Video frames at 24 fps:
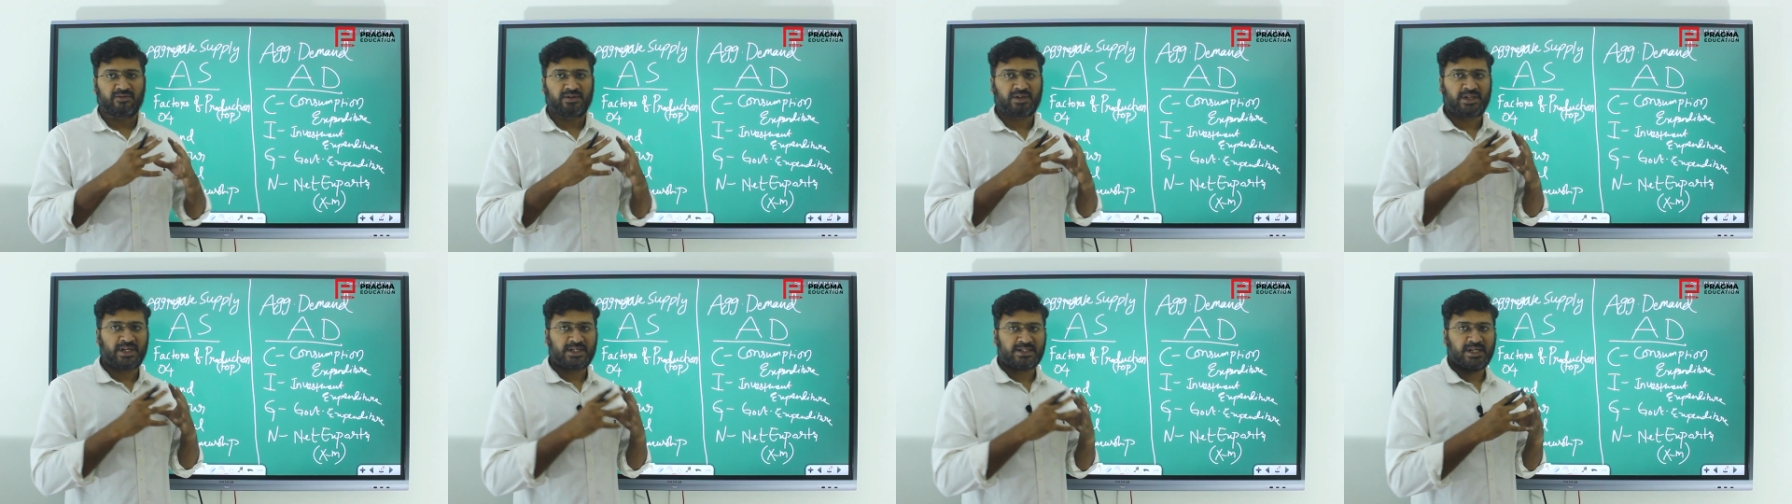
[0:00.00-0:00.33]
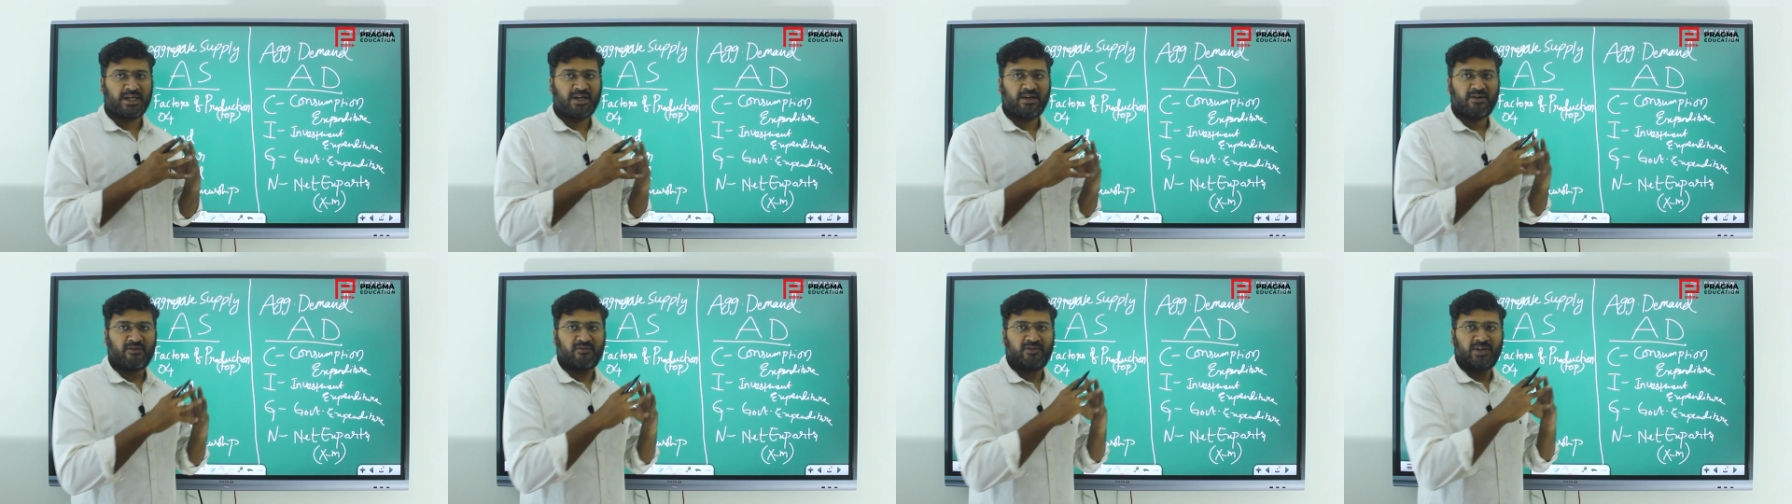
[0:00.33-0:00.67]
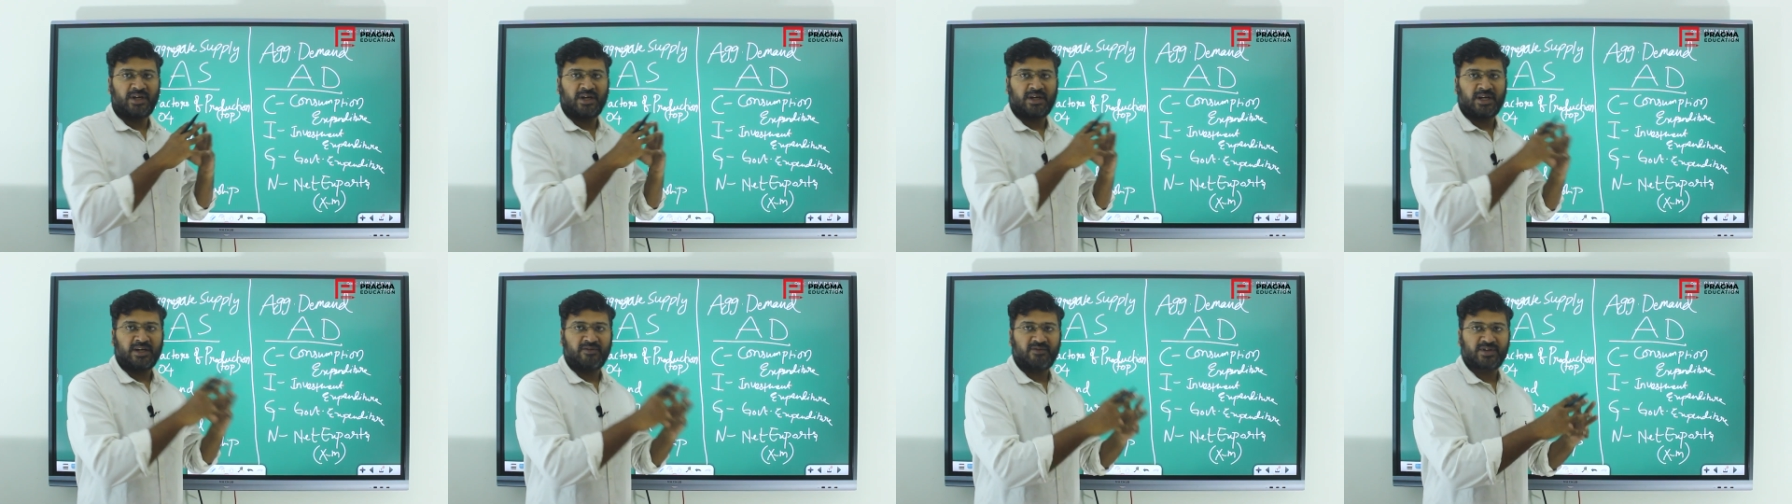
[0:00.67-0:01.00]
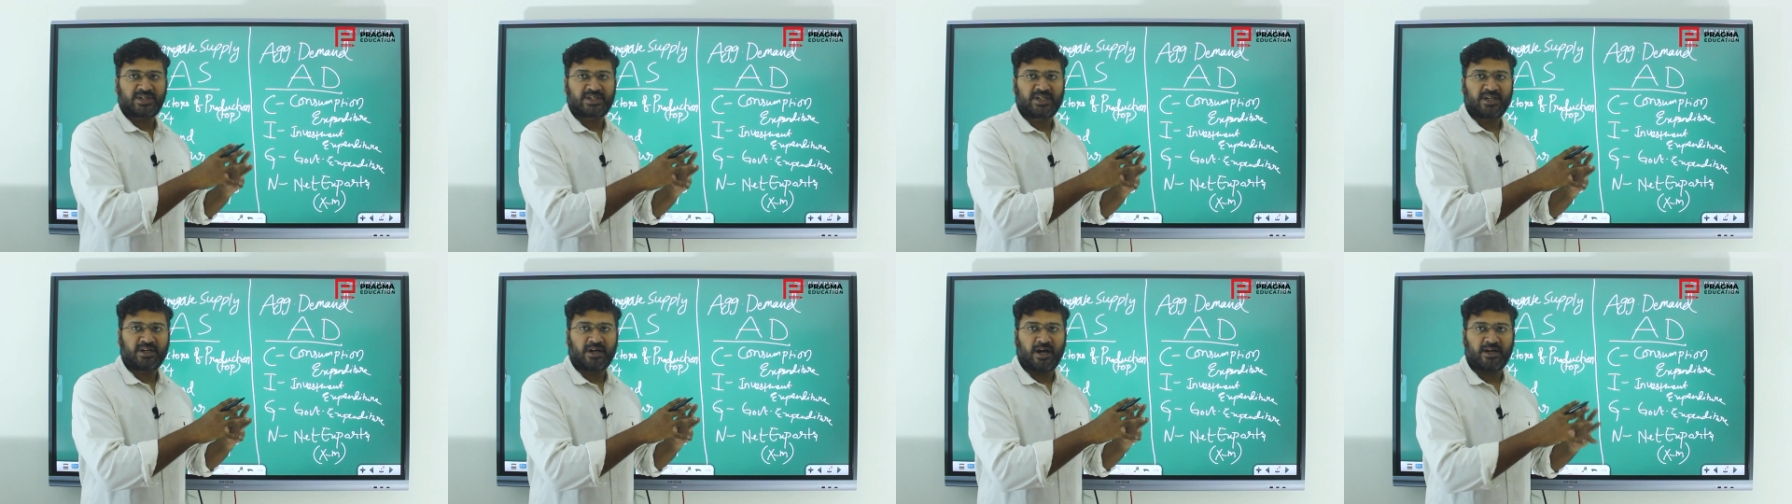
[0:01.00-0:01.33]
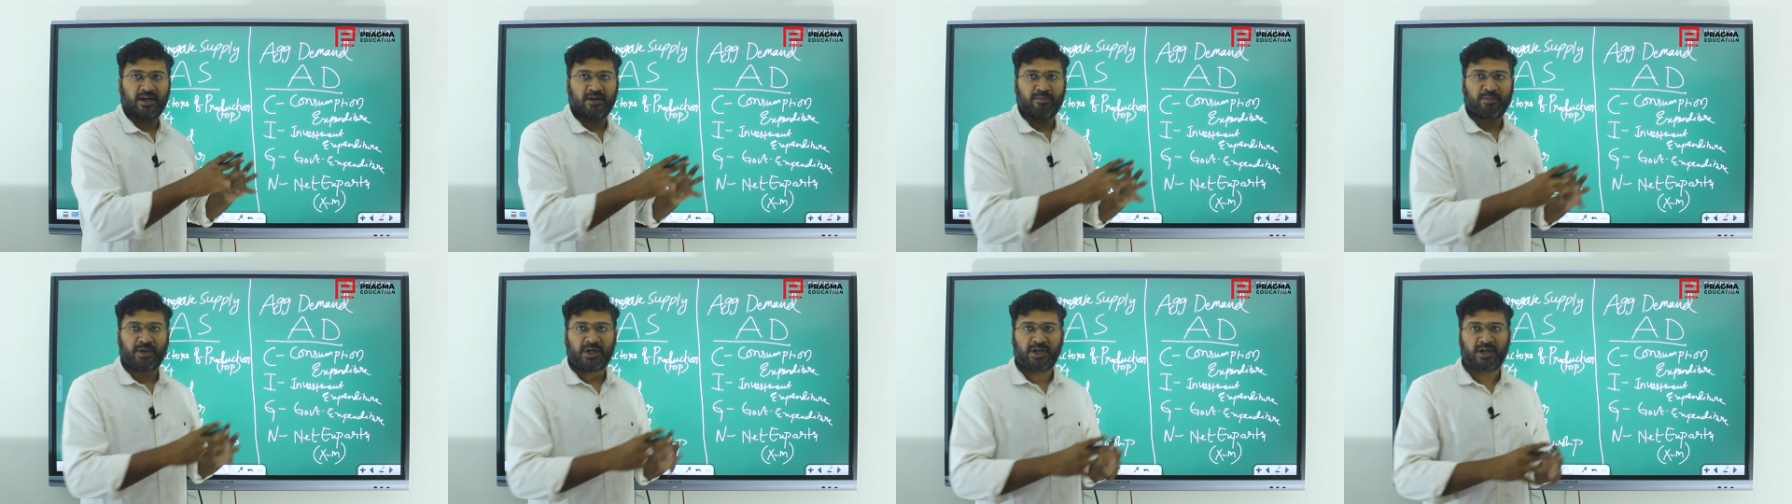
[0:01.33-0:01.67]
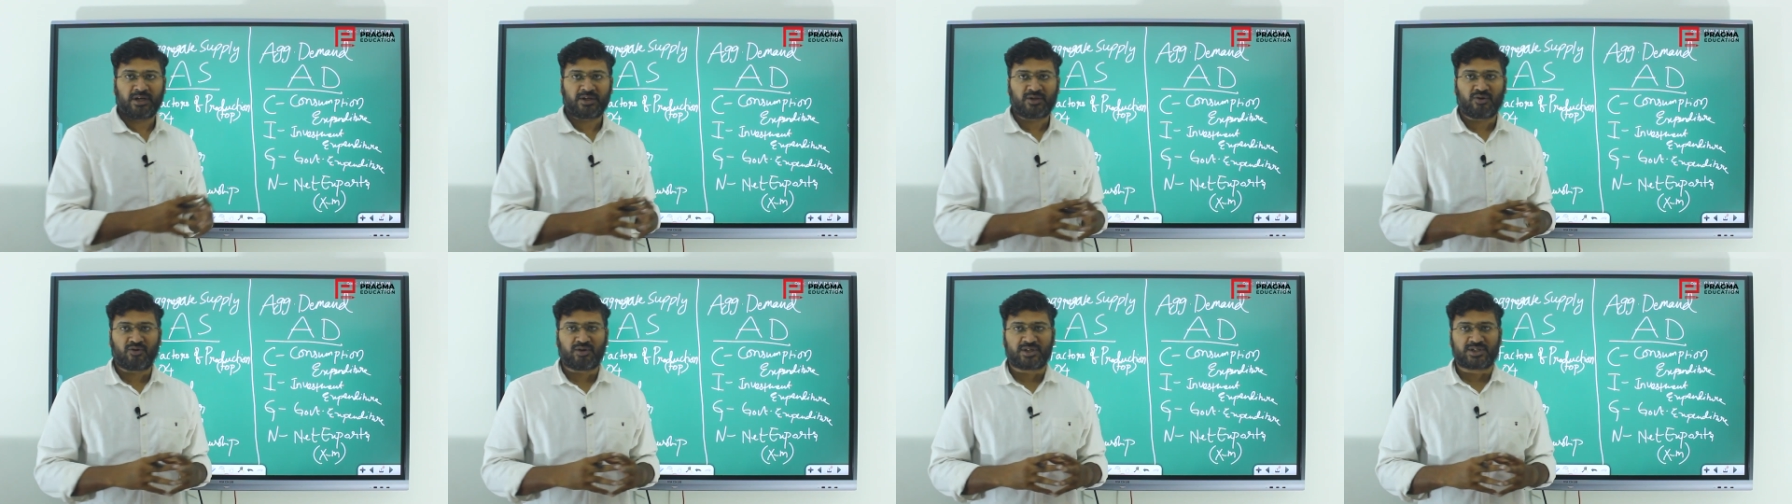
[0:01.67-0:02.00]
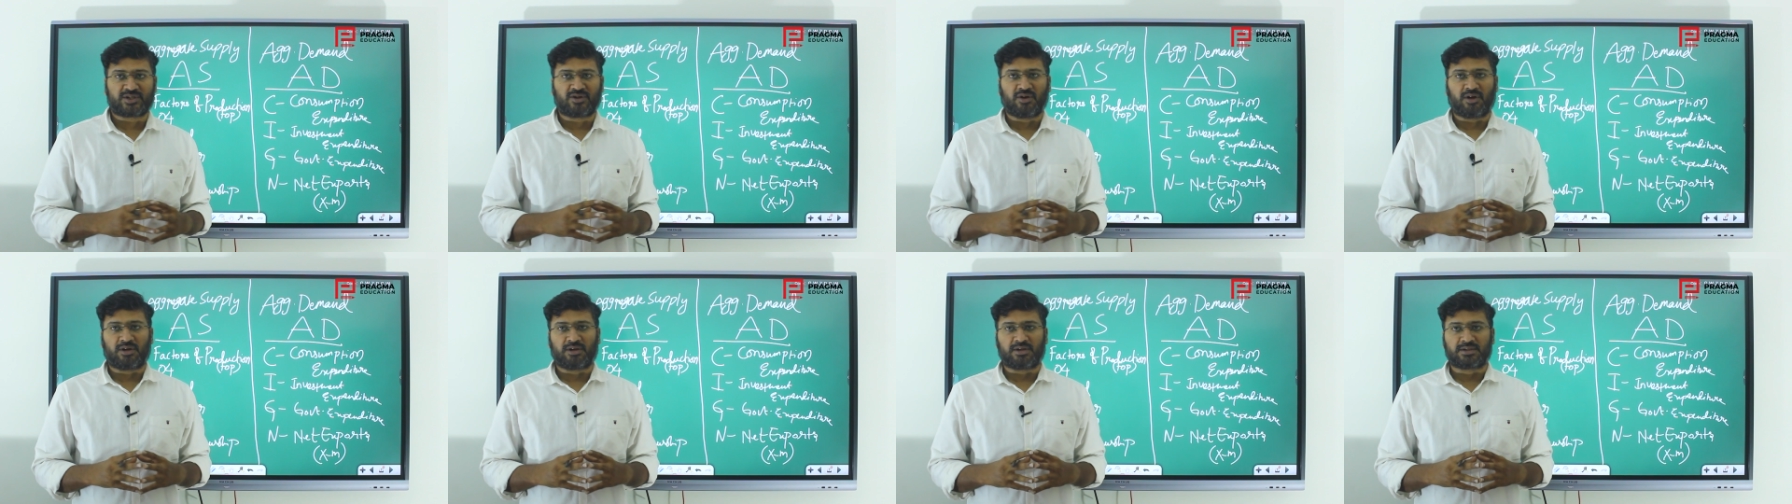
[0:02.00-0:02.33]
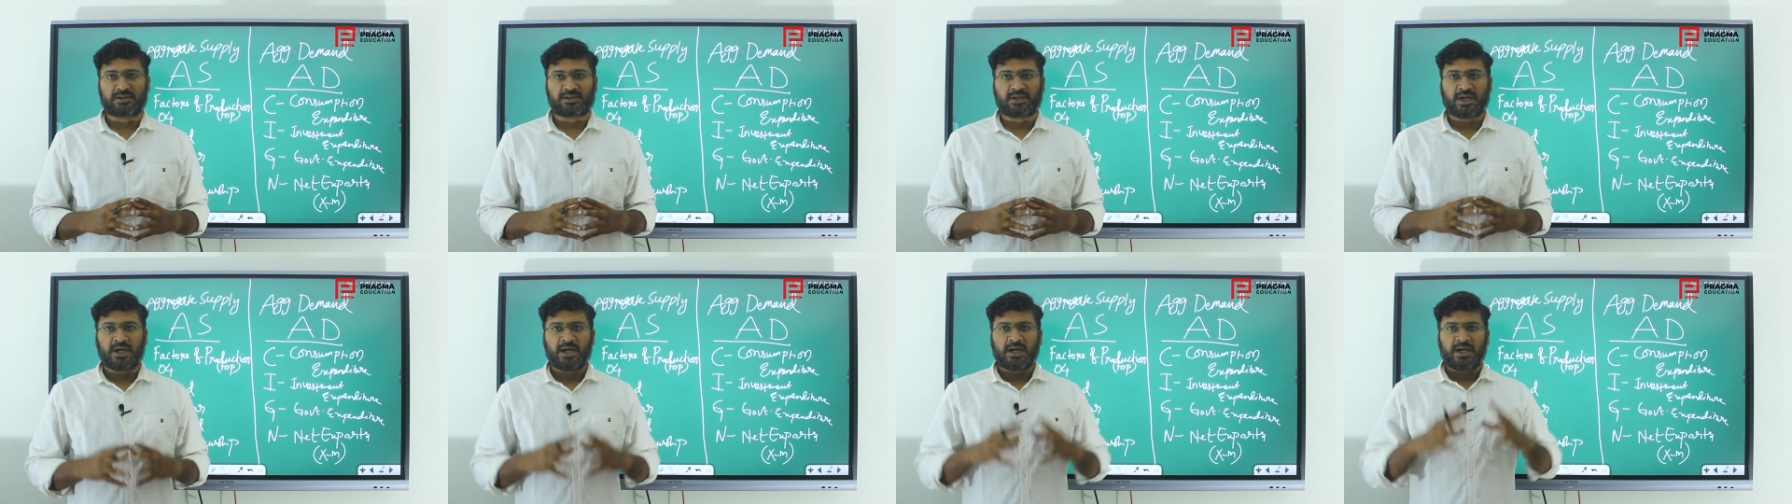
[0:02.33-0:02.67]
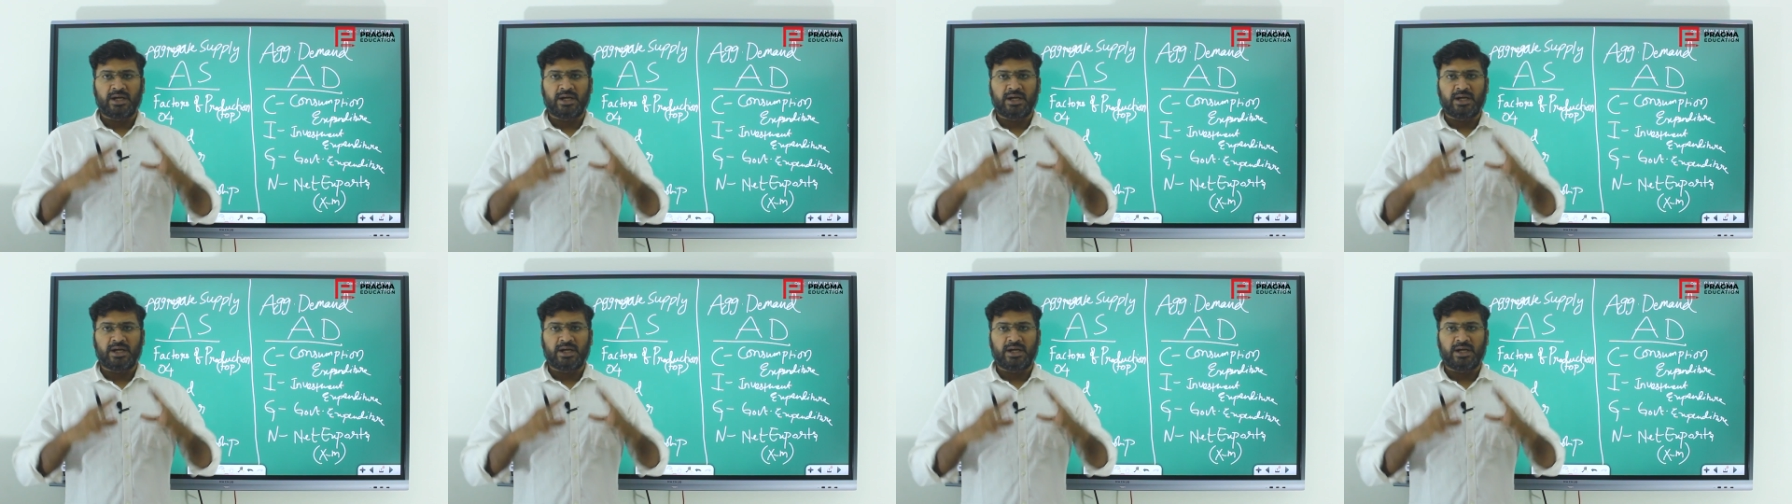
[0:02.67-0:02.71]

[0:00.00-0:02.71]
they say we are investing 100 million US dollars.